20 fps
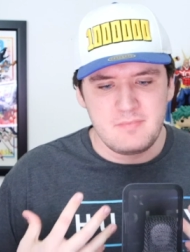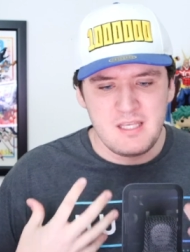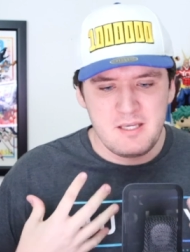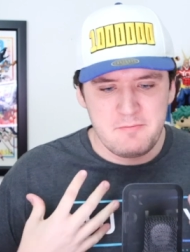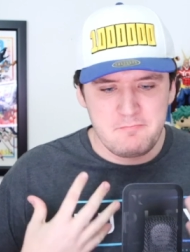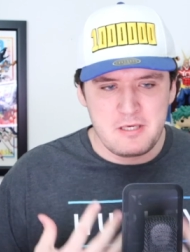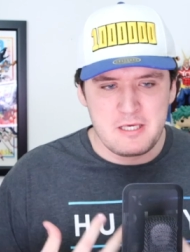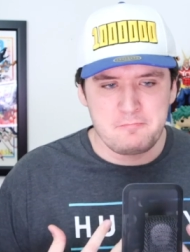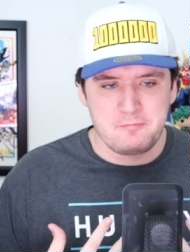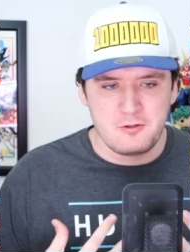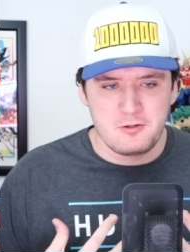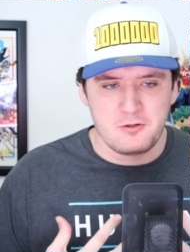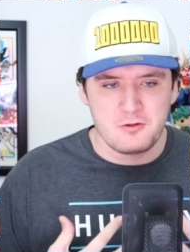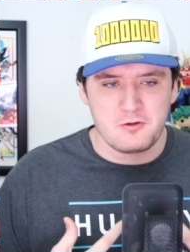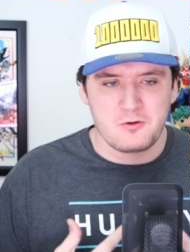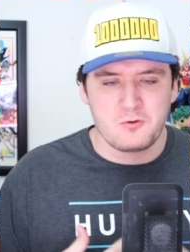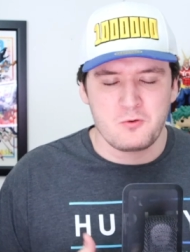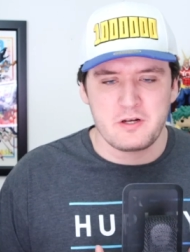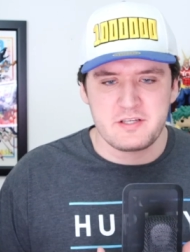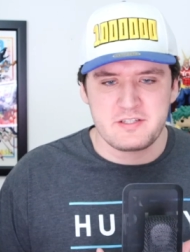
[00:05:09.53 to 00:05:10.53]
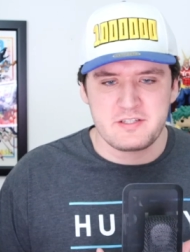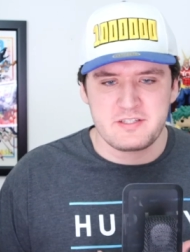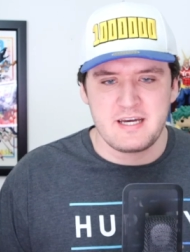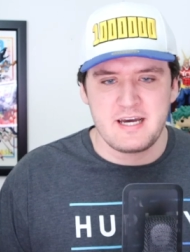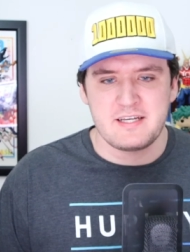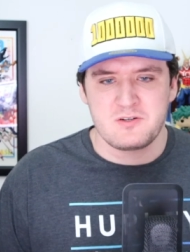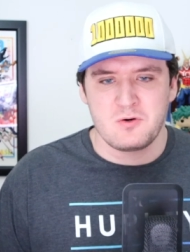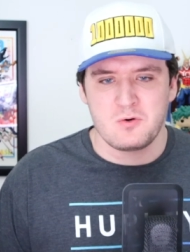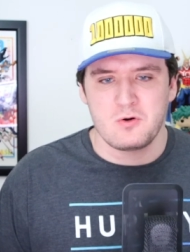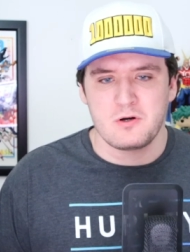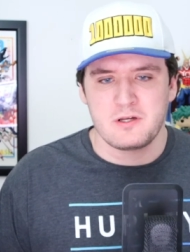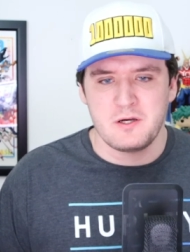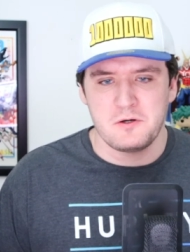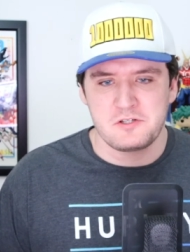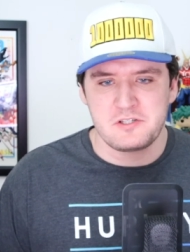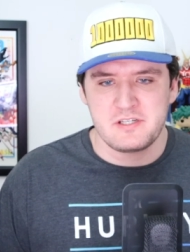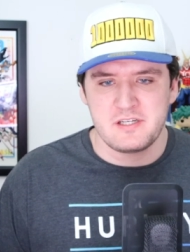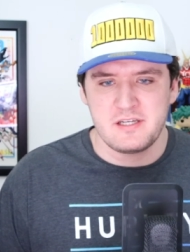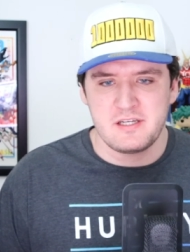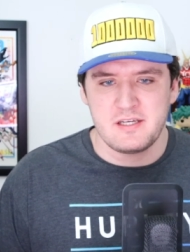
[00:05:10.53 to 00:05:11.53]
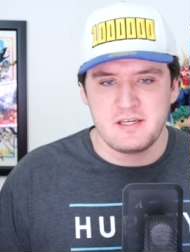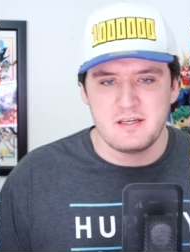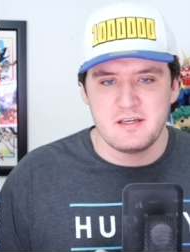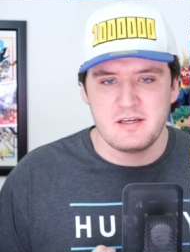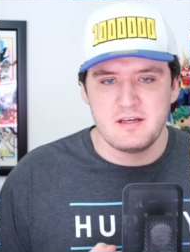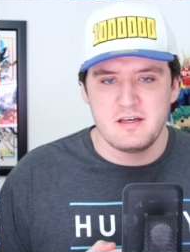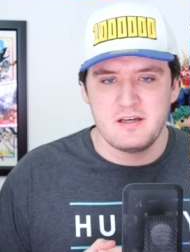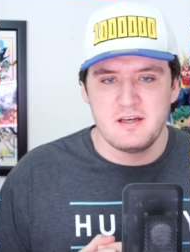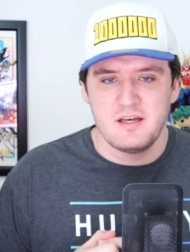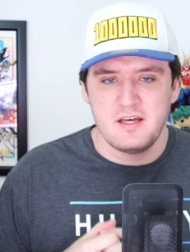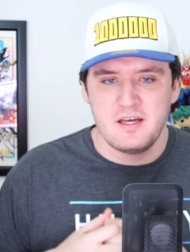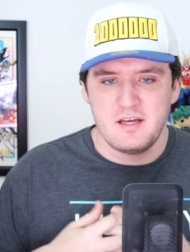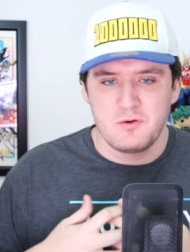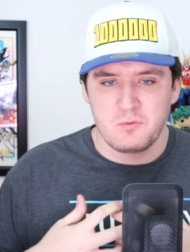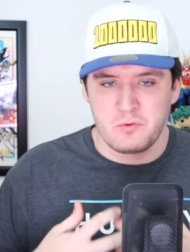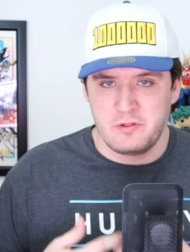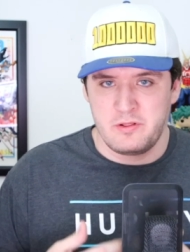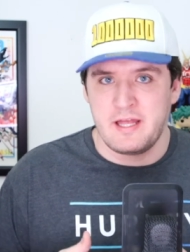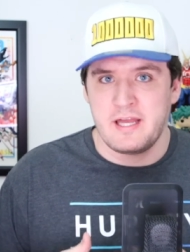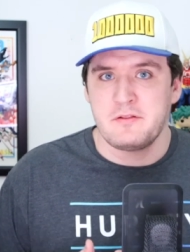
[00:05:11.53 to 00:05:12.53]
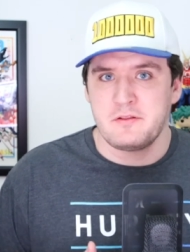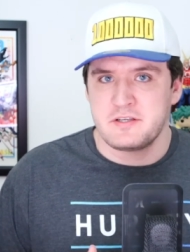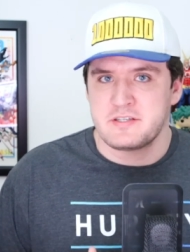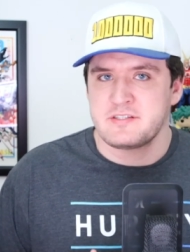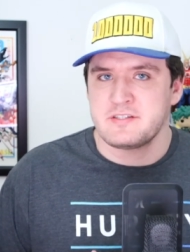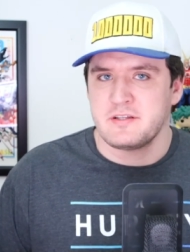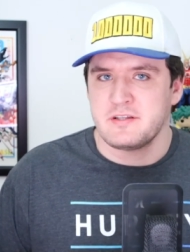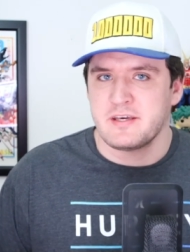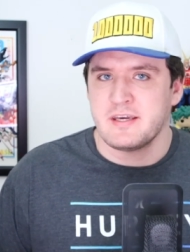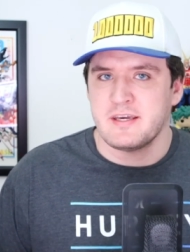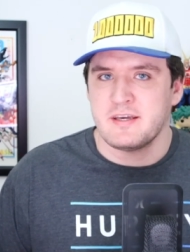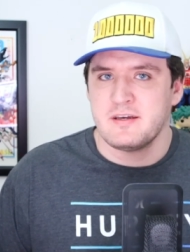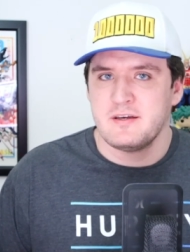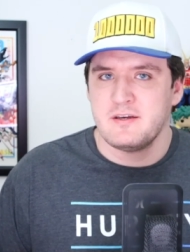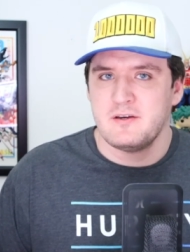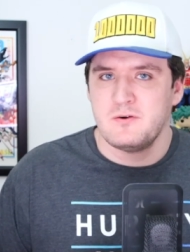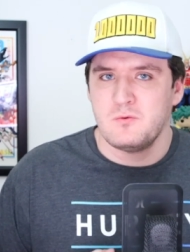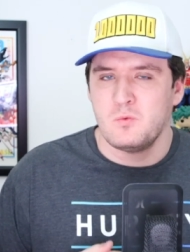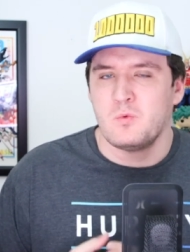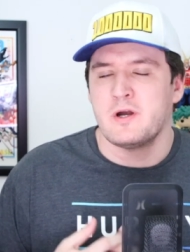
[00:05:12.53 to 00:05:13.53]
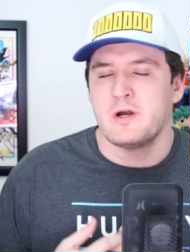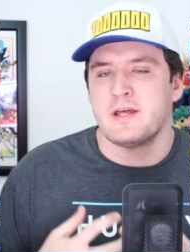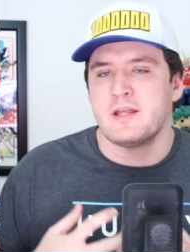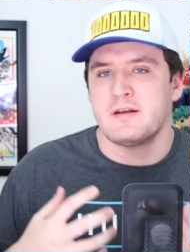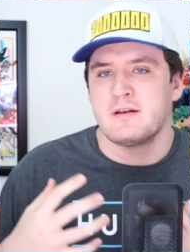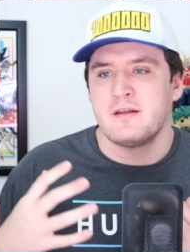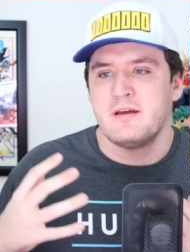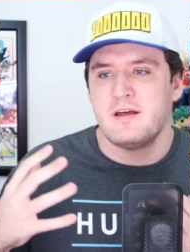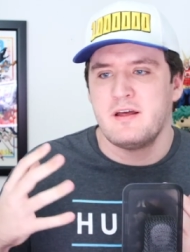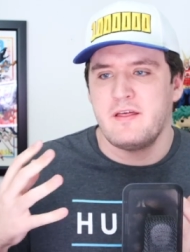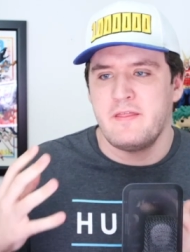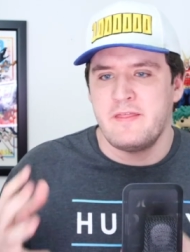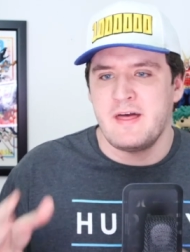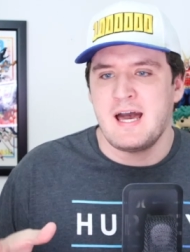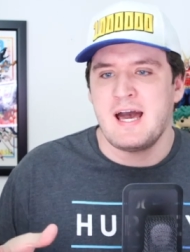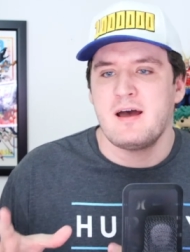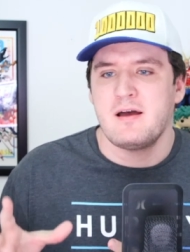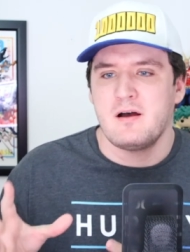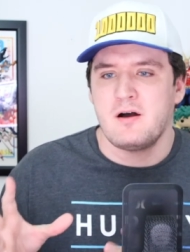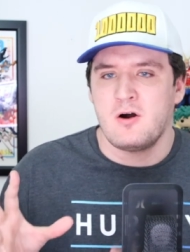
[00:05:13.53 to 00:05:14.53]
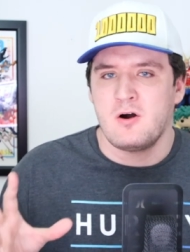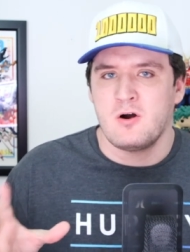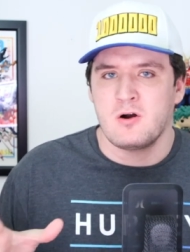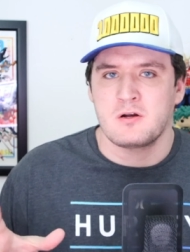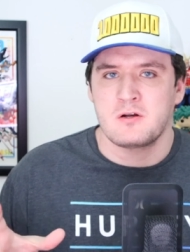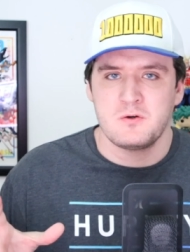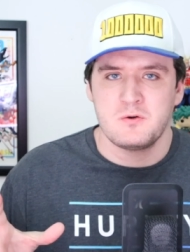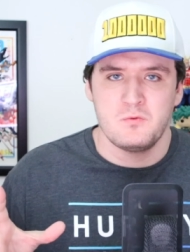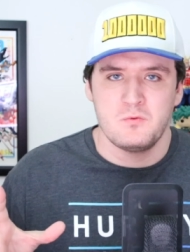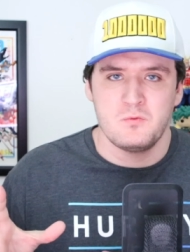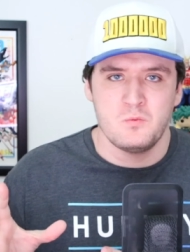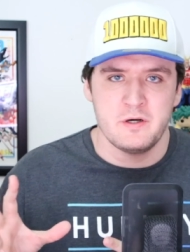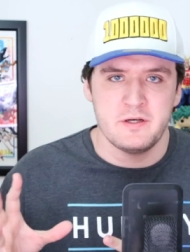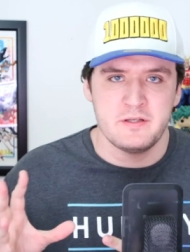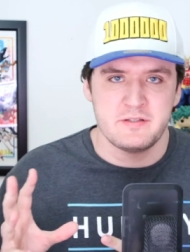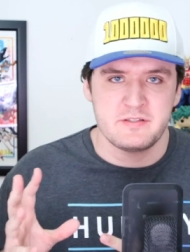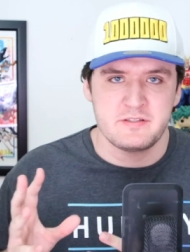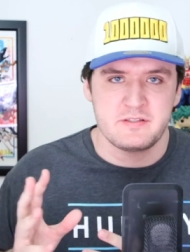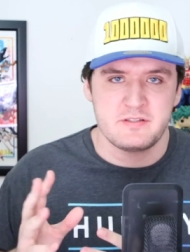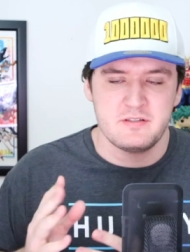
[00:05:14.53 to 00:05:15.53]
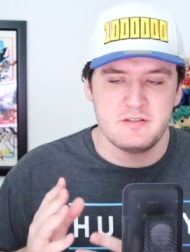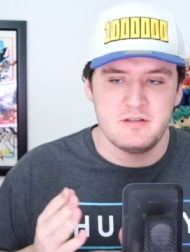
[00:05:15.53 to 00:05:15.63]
people criticize Horikoshi relentlessly when that arc was